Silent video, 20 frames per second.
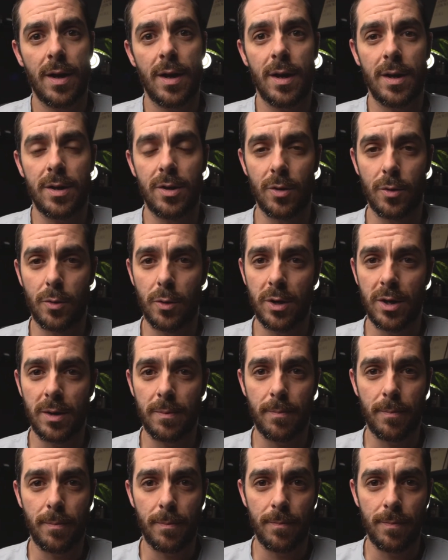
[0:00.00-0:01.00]
You're going to
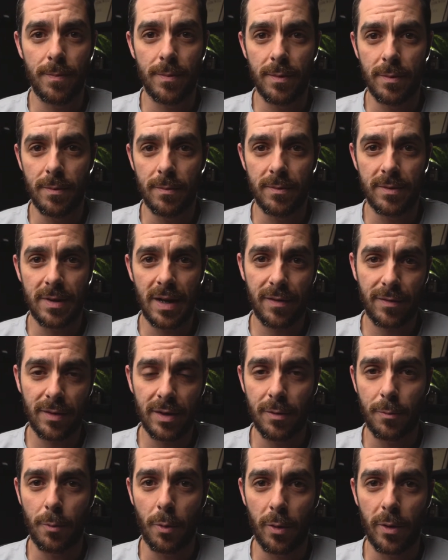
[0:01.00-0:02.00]

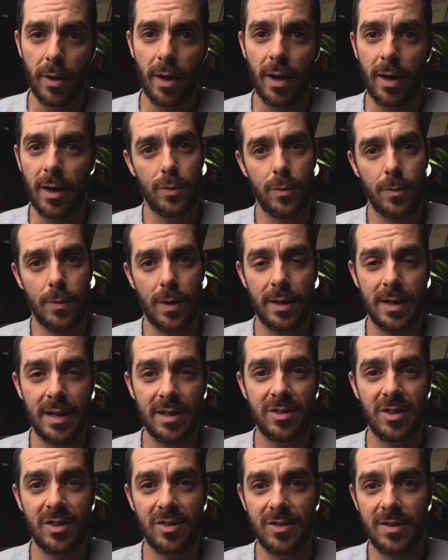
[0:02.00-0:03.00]
definitely want an
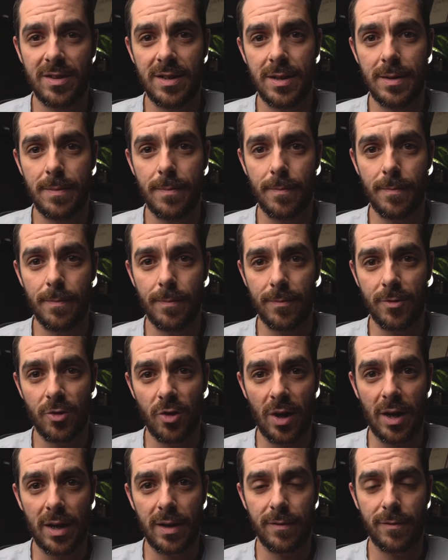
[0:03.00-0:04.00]
SSD
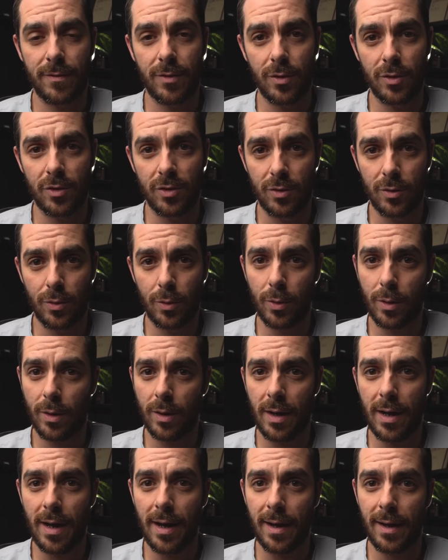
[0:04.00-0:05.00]
drive to store
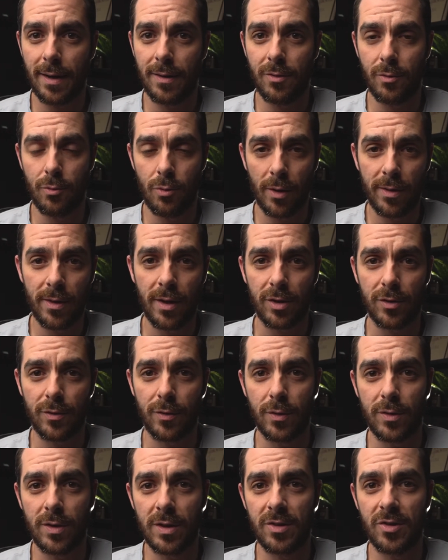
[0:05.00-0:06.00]
and run this
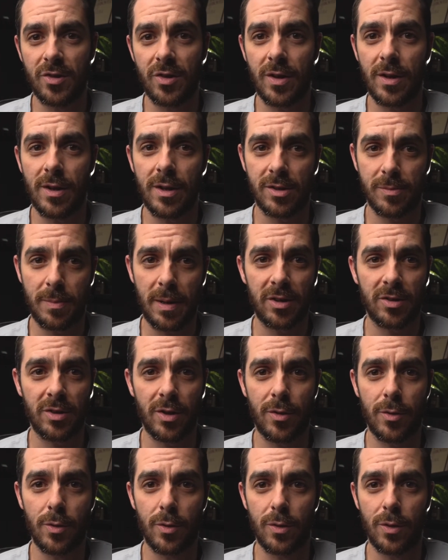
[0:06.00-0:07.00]
footage, especially
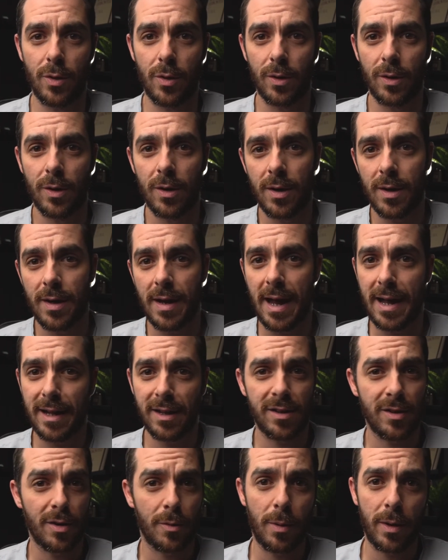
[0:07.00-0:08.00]
through your
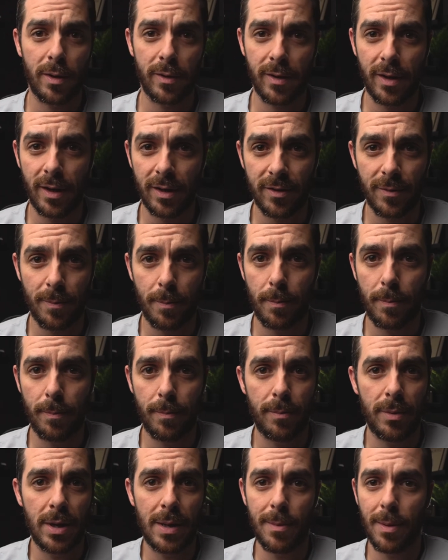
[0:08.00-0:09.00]
editor, whether that's
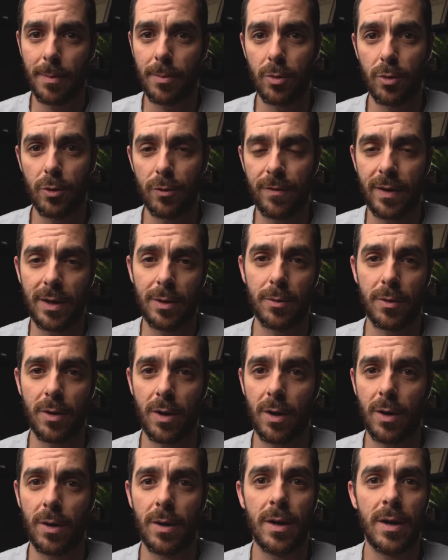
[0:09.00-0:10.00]
Premiere Pro, Final
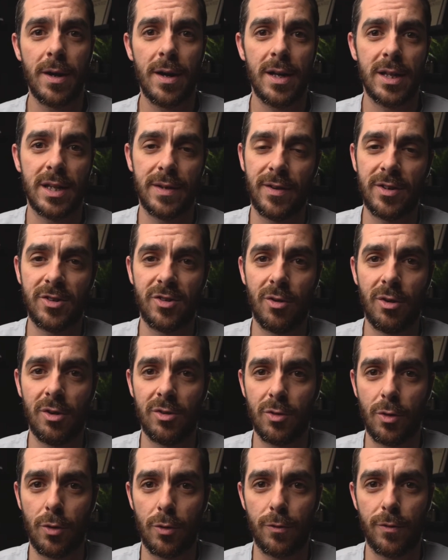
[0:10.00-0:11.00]
Cut, DaVinci
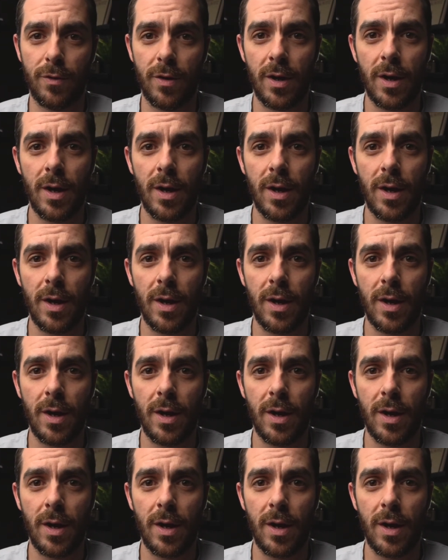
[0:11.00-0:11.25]
Resolve.